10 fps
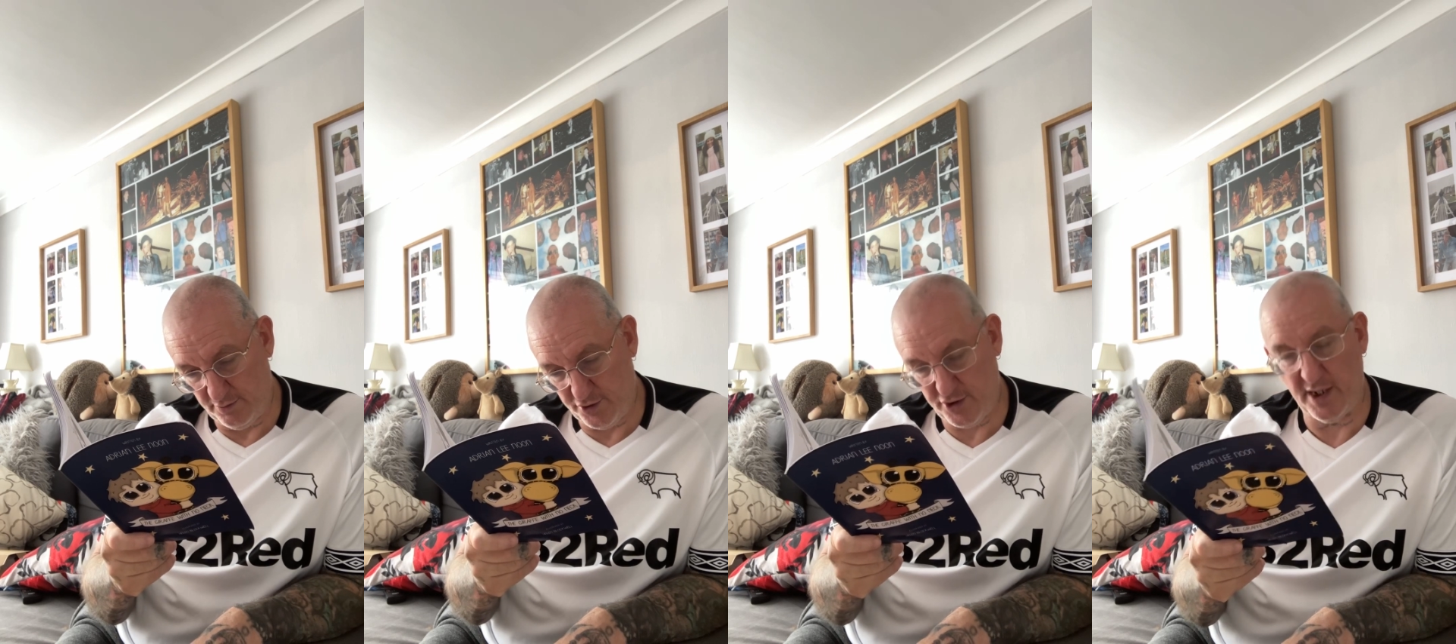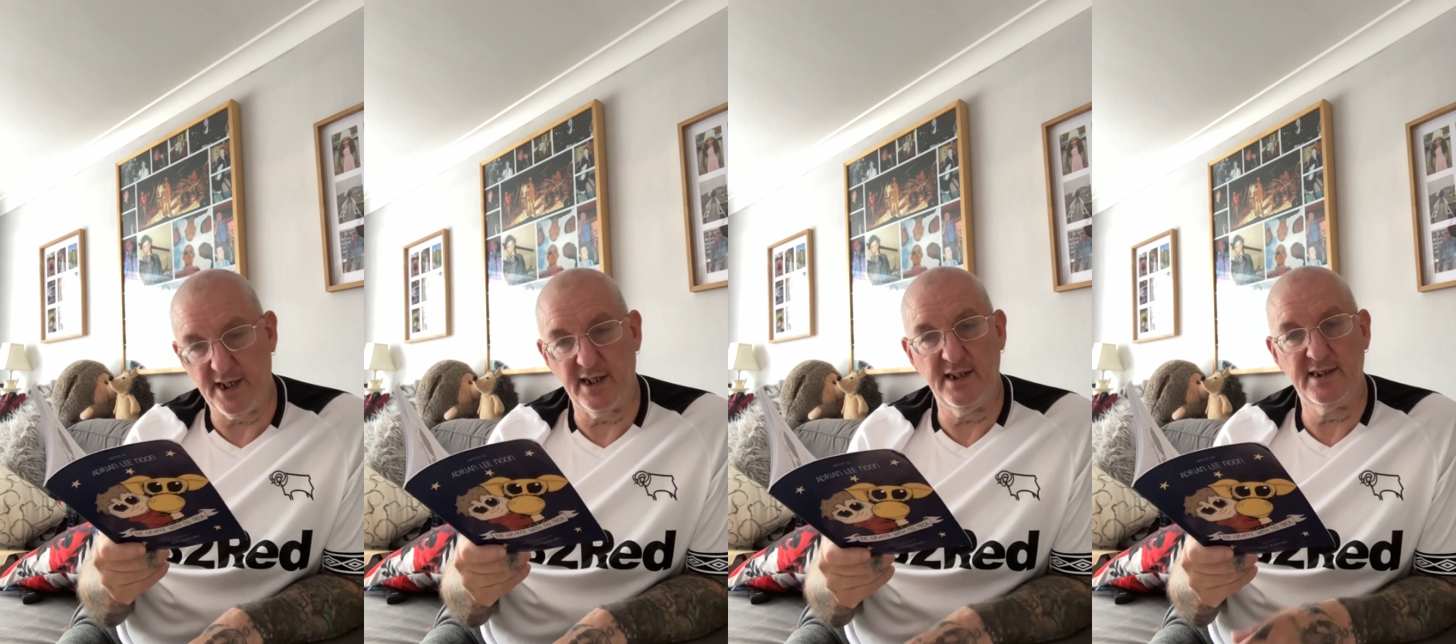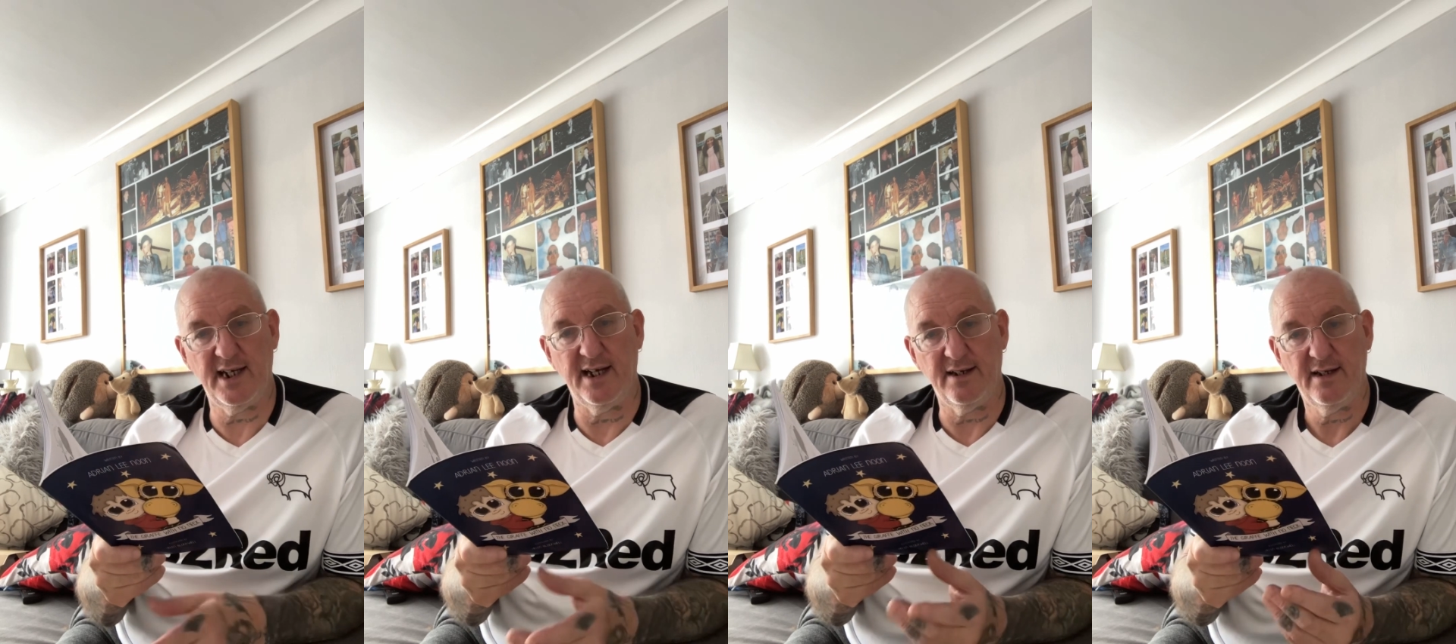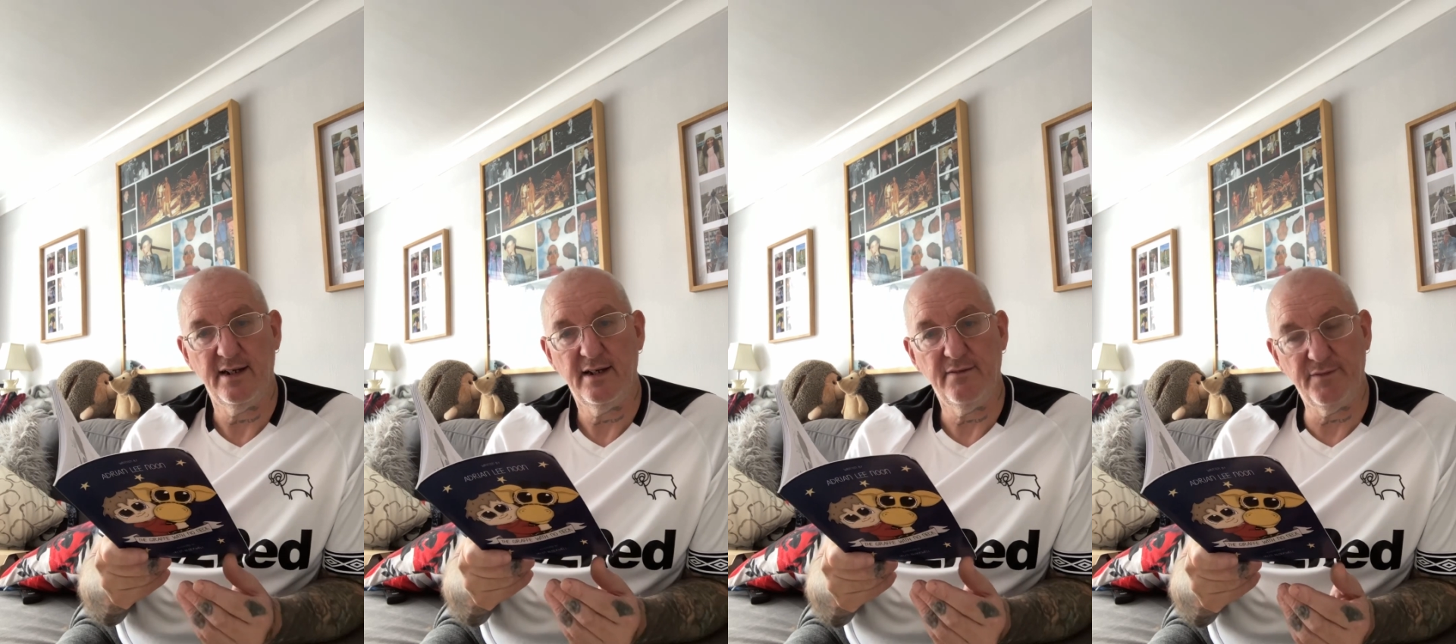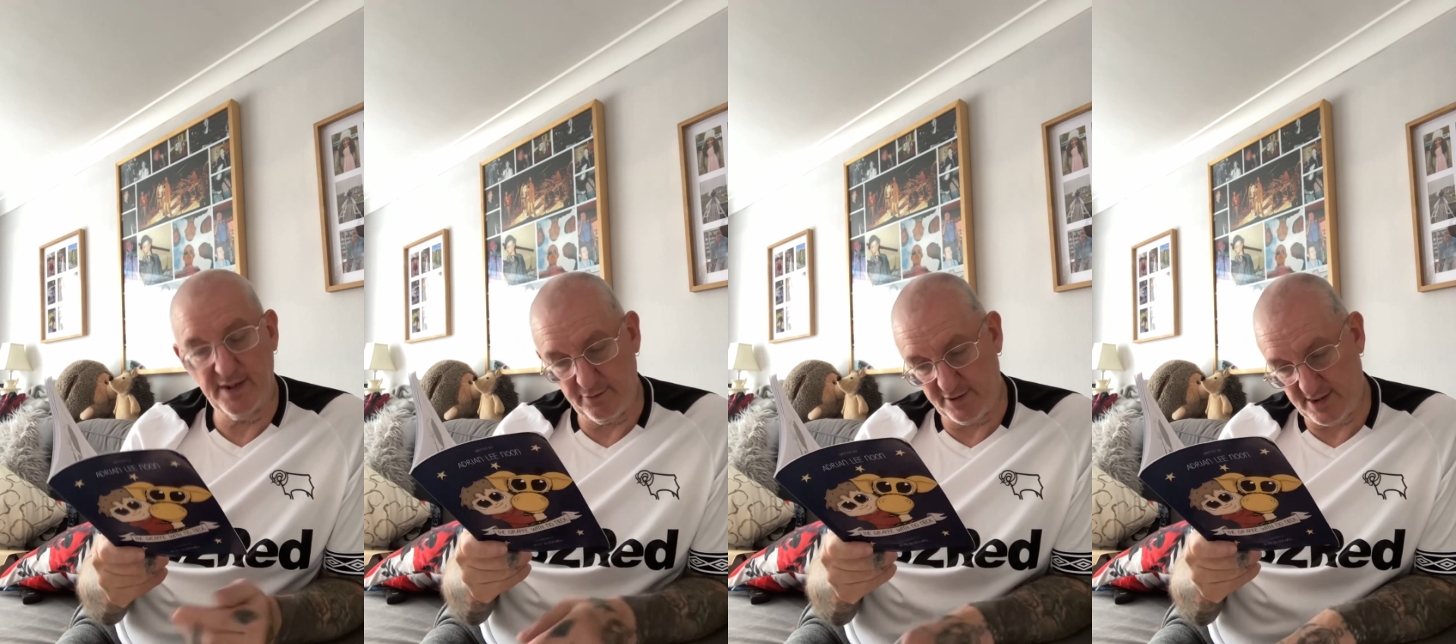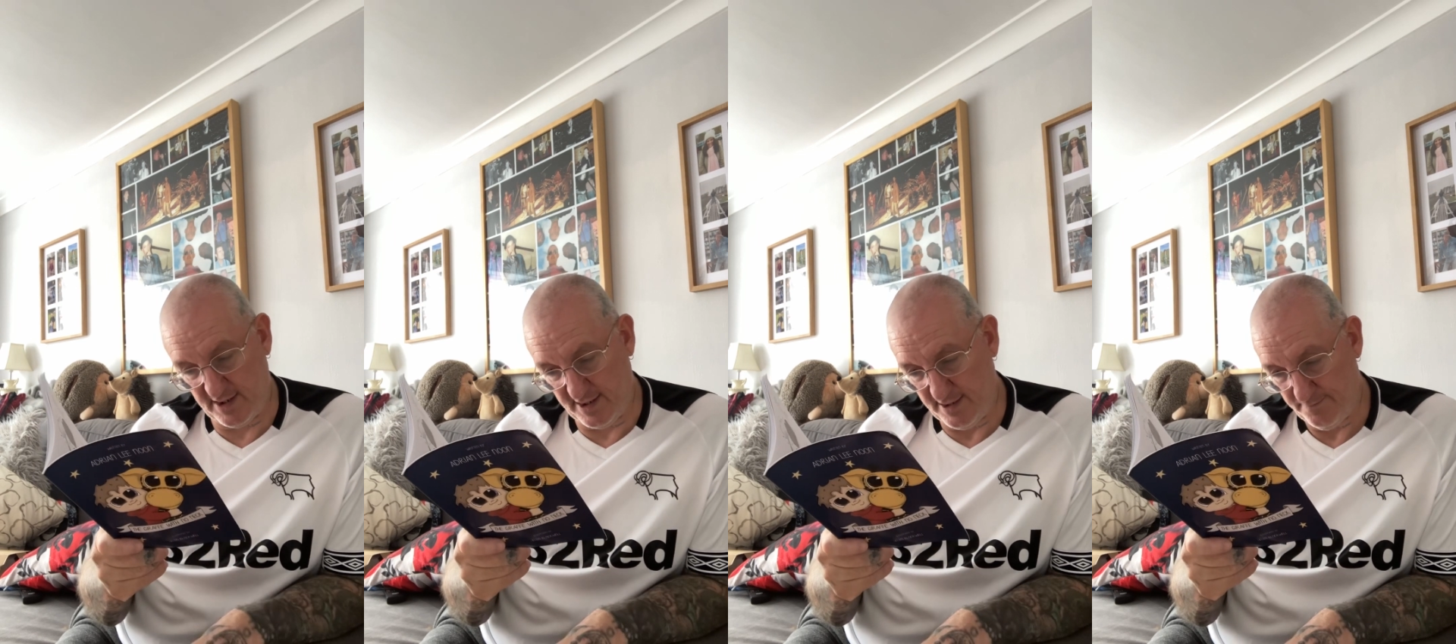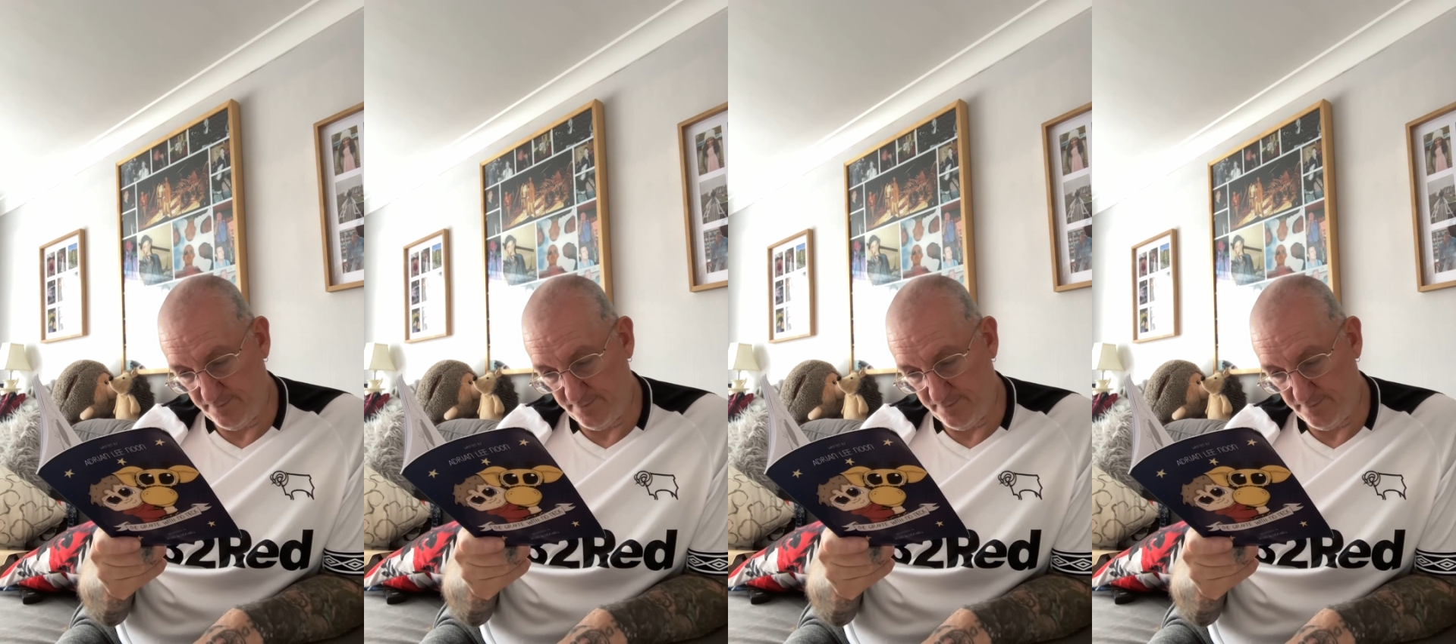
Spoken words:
was shaking his head vigorously.